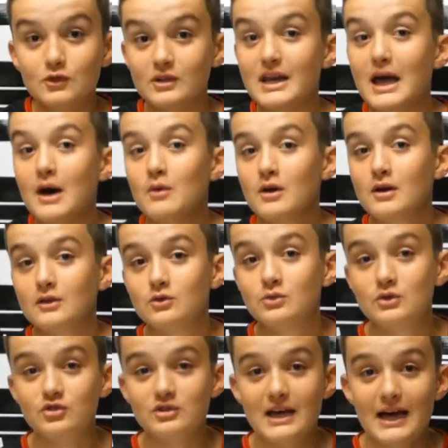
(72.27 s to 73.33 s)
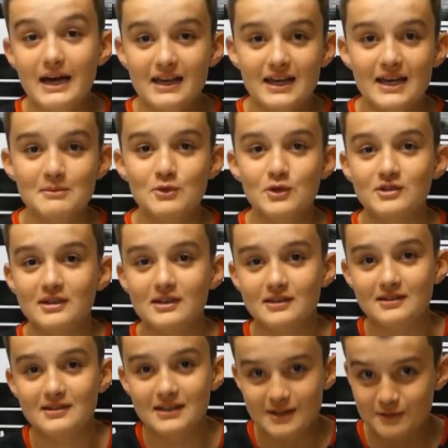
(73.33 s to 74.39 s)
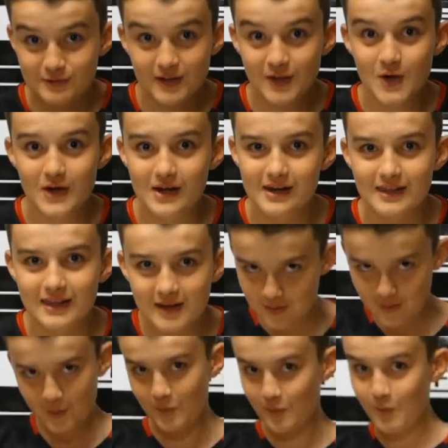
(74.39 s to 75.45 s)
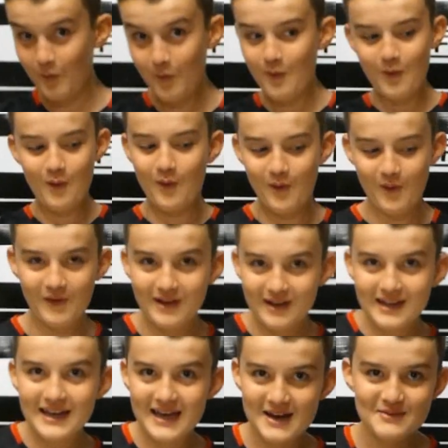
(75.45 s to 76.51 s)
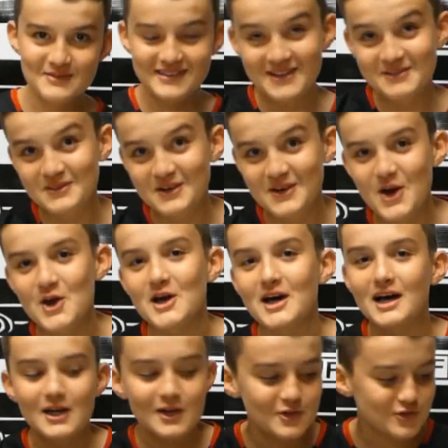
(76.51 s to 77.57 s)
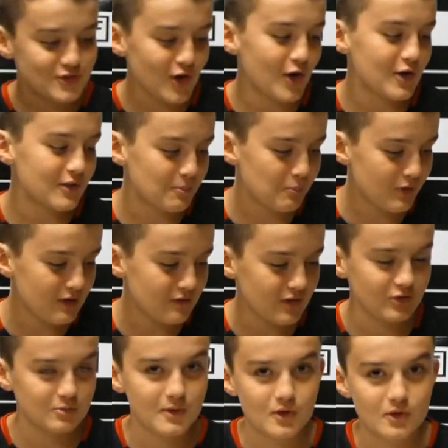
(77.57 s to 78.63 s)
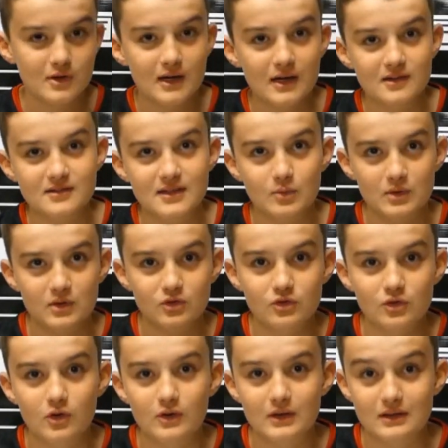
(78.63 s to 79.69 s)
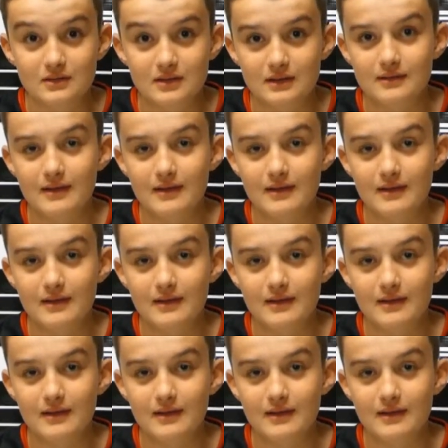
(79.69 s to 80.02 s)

So now we're going to switch to Hat Cam using sick video editing. Whoa! And then we're going to show the previous model cars that we saw in